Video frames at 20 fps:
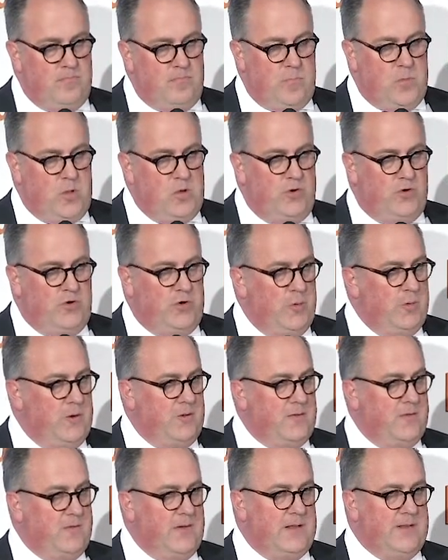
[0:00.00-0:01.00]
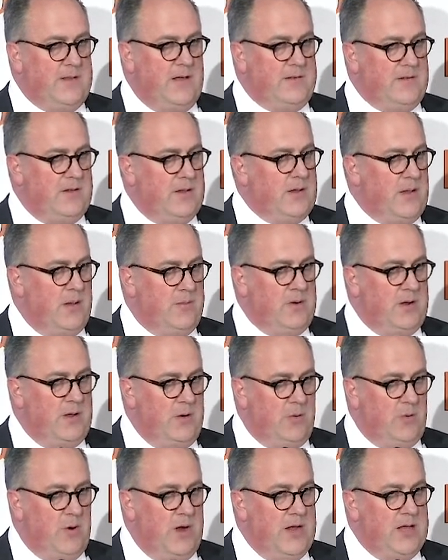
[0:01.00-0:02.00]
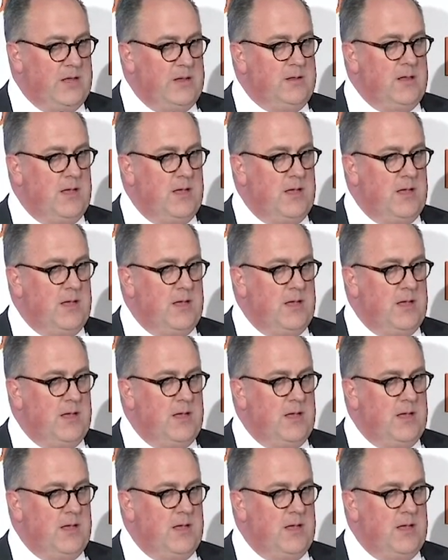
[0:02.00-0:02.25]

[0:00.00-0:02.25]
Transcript: Jupiter's a fantastic company already.